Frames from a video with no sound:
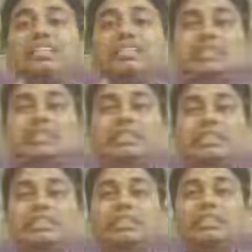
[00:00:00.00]
But
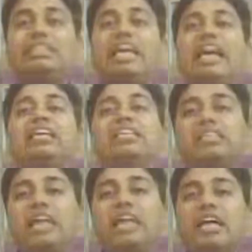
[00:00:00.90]
the
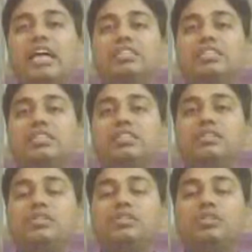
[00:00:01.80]
tiger's
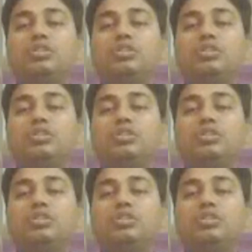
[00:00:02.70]
eyes